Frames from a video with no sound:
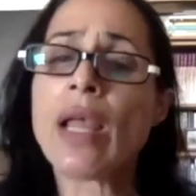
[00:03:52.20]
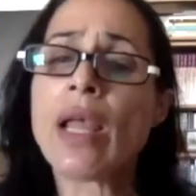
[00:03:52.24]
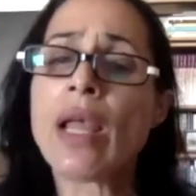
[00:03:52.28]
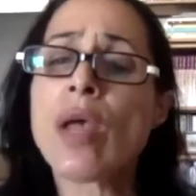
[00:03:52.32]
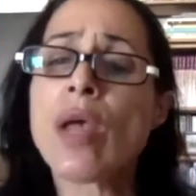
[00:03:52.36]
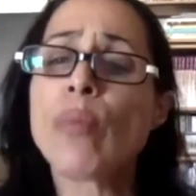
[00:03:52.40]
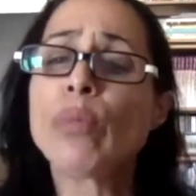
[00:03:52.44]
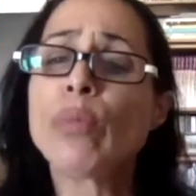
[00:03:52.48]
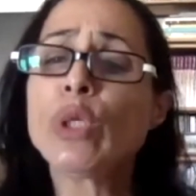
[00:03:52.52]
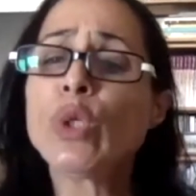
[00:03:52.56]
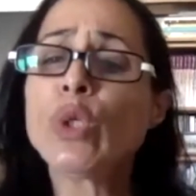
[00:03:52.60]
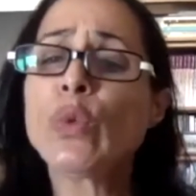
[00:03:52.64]

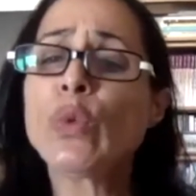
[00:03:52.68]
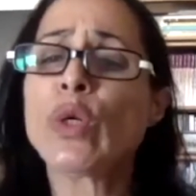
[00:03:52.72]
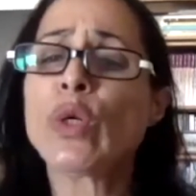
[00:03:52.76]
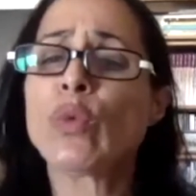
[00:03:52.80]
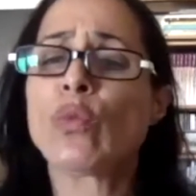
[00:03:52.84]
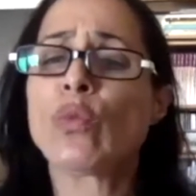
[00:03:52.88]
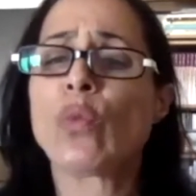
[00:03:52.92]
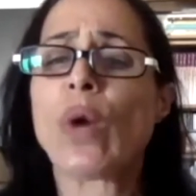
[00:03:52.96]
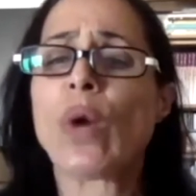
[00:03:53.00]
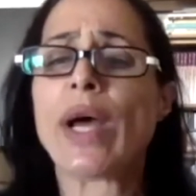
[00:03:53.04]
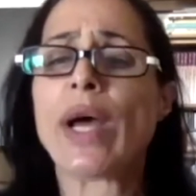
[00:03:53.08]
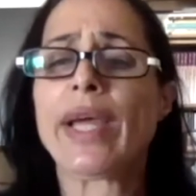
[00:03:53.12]
Blue
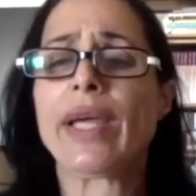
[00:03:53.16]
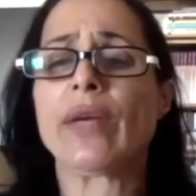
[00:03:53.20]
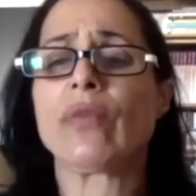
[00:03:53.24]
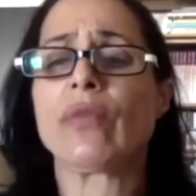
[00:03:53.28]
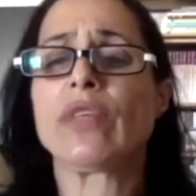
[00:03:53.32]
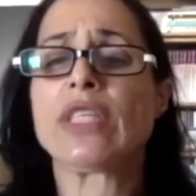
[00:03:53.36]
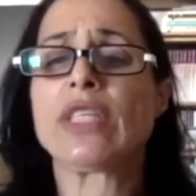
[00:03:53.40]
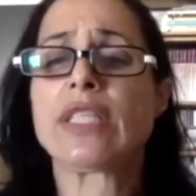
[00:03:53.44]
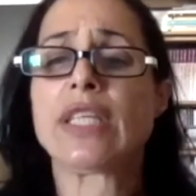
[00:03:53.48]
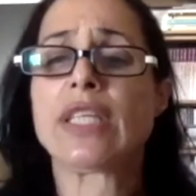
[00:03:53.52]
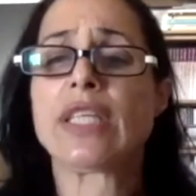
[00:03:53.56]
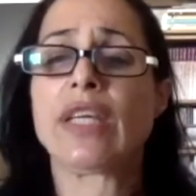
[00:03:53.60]
and White
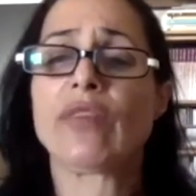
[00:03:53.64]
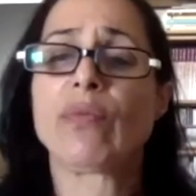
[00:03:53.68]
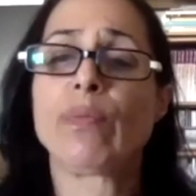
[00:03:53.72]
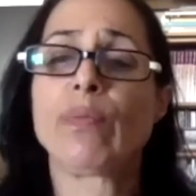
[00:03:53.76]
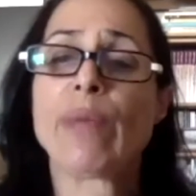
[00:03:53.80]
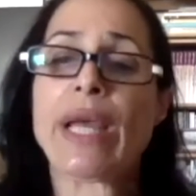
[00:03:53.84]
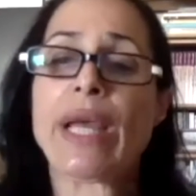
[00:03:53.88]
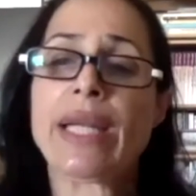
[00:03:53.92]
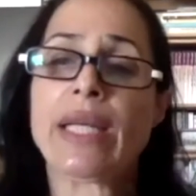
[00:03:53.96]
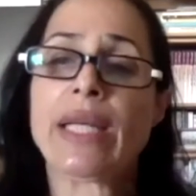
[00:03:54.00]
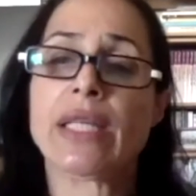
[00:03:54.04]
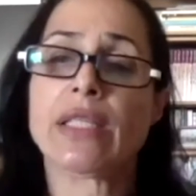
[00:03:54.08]
received
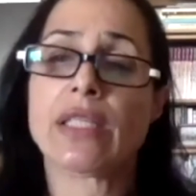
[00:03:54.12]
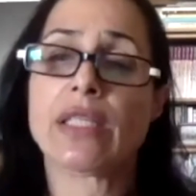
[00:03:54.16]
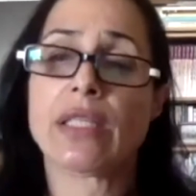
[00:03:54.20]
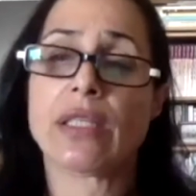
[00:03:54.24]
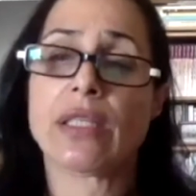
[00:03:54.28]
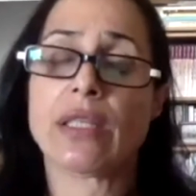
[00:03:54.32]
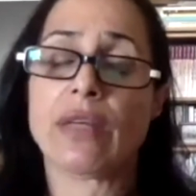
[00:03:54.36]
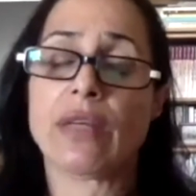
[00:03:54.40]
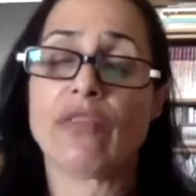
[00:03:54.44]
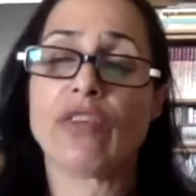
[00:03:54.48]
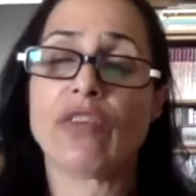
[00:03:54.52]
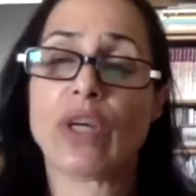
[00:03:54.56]
many of its
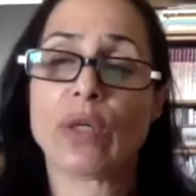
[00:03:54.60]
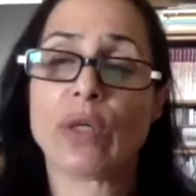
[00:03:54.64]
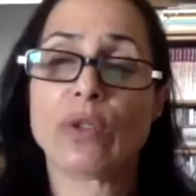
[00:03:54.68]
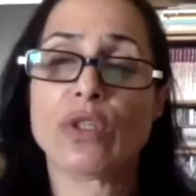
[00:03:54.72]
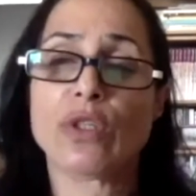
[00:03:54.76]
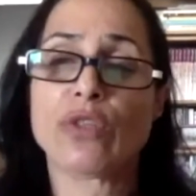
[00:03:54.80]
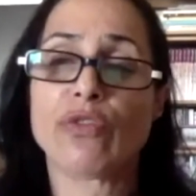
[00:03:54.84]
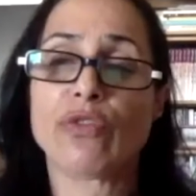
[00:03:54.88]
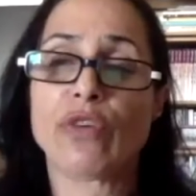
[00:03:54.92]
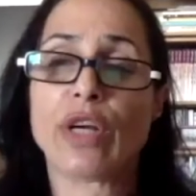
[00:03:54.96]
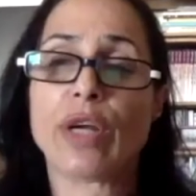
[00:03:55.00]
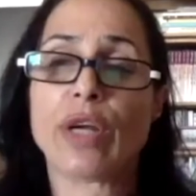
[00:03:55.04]

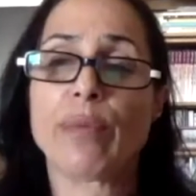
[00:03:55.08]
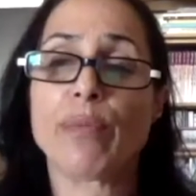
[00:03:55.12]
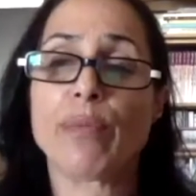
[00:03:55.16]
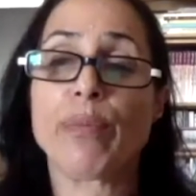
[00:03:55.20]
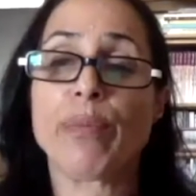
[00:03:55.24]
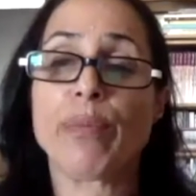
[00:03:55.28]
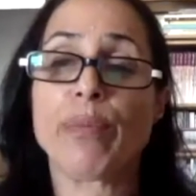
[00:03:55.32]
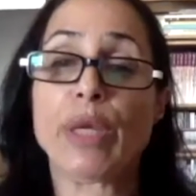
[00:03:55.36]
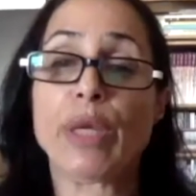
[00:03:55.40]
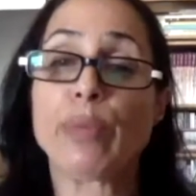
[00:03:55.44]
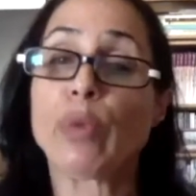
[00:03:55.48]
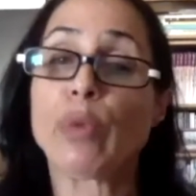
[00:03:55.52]
votes from
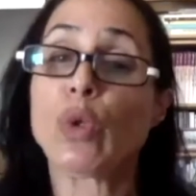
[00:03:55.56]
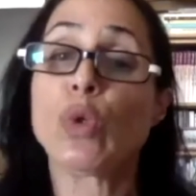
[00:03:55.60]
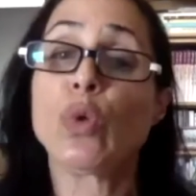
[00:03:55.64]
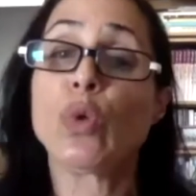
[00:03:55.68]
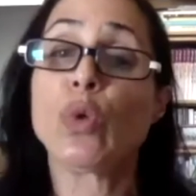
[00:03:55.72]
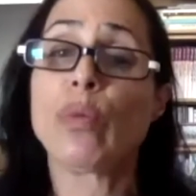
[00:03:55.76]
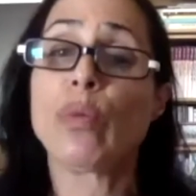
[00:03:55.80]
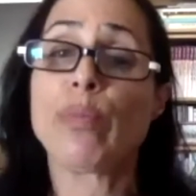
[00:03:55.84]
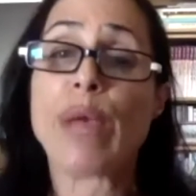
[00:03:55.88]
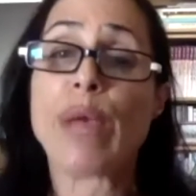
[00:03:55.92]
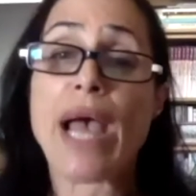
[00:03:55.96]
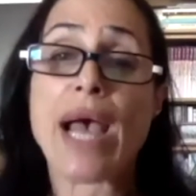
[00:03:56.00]
people
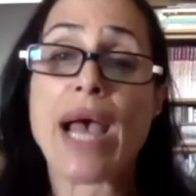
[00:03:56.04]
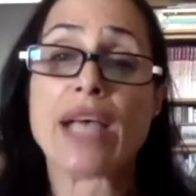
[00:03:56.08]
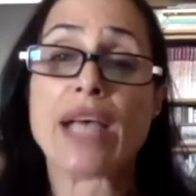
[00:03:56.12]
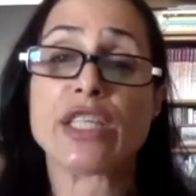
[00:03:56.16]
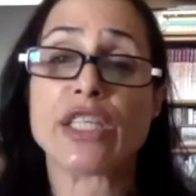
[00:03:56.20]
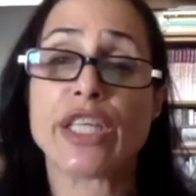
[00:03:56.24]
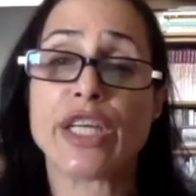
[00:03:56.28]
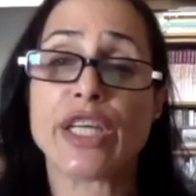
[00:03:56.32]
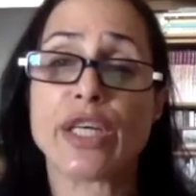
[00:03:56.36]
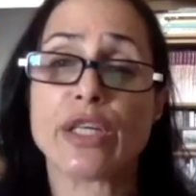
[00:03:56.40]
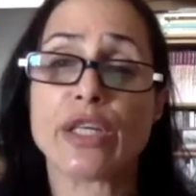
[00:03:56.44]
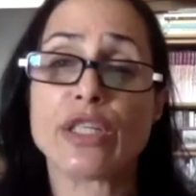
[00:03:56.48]
who in
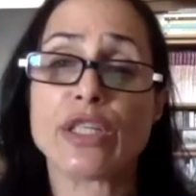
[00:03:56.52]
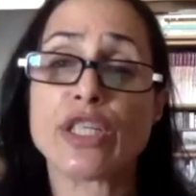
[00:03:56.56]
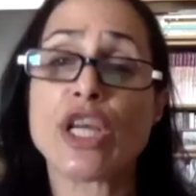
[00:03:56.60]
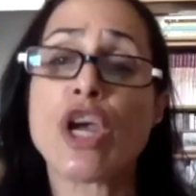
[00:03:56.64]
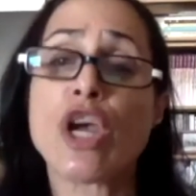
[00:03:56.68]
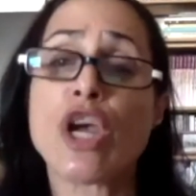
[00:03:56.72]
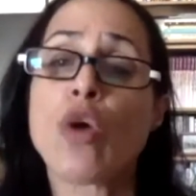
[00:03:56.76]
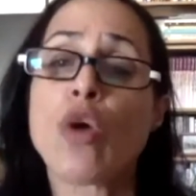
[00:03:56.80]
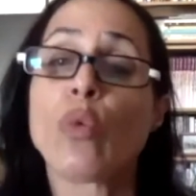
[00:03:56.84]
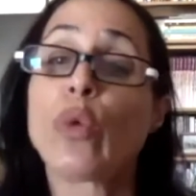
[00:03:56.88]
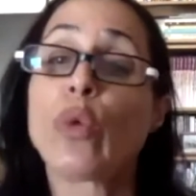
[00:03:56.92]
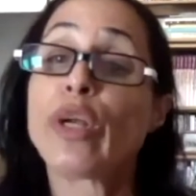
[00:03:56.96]
past years
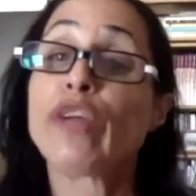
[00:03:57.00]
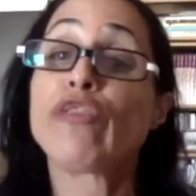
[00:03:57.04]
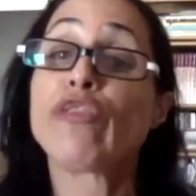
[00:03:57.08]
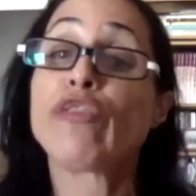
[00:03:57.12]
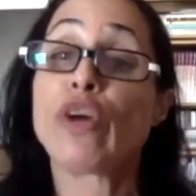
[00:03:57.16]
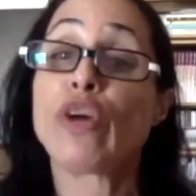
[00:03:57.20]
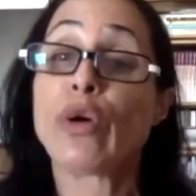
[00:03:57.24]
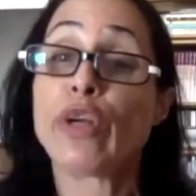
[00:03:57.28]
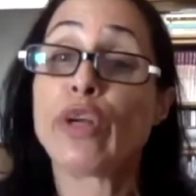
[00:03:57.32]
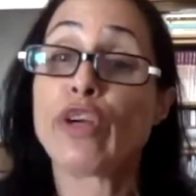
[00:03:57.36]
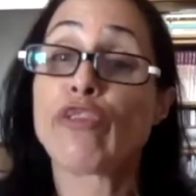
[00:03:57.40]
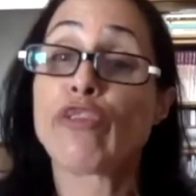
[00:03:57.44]
would have
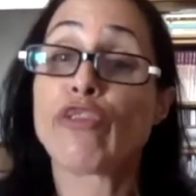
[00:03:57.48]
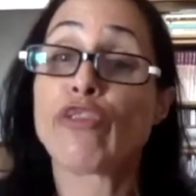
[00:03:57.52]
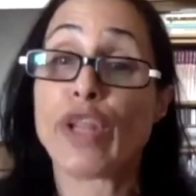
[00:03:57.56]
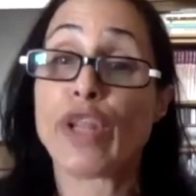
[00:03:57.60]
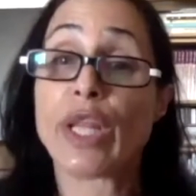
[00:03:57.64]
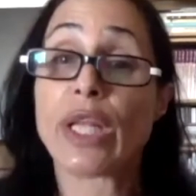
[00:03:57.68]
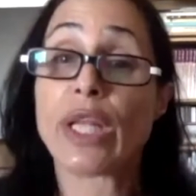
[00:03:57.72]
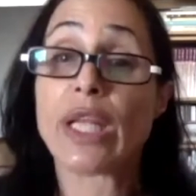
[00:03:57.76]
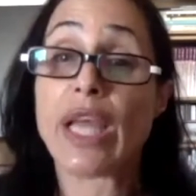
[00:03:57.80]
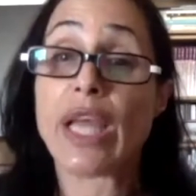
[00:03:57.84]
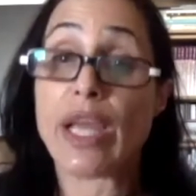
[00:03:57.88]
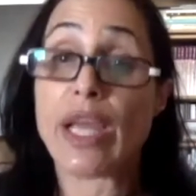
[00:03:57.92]
voted for
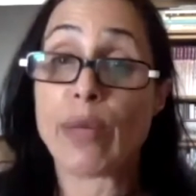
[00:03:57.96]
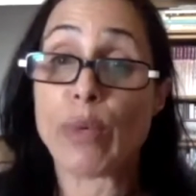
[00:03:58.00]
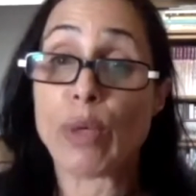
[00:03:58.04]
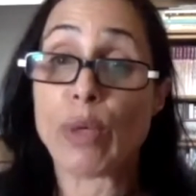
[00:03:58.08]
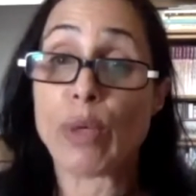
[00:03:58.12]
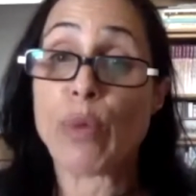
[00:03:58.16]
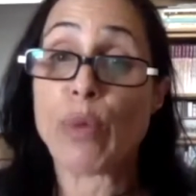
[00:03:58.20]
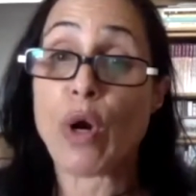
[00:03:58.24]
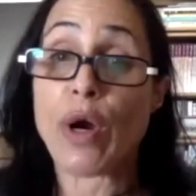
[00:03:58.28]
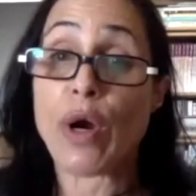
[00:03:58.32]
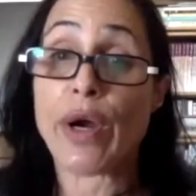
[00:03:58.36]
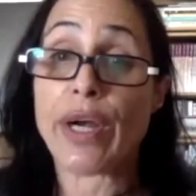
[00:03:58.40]
the Labor
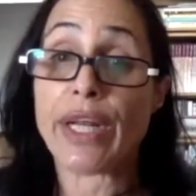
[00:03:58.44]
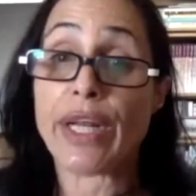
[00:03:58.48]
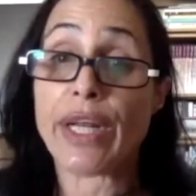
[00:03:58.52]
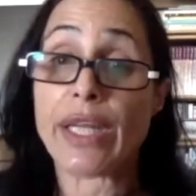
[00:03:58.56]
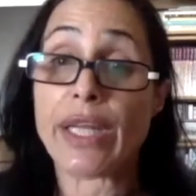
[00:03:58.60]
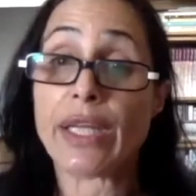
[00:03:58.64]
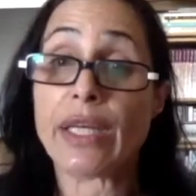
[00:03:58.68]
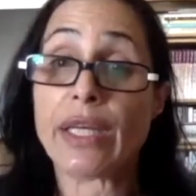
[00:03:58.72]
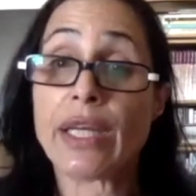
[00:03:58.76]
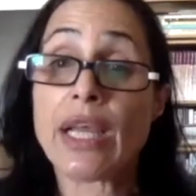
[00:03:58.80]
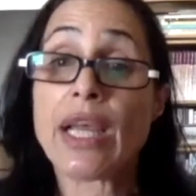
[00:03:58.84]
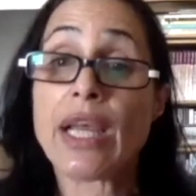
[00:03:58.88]

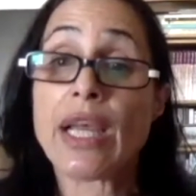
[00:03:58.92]
Party.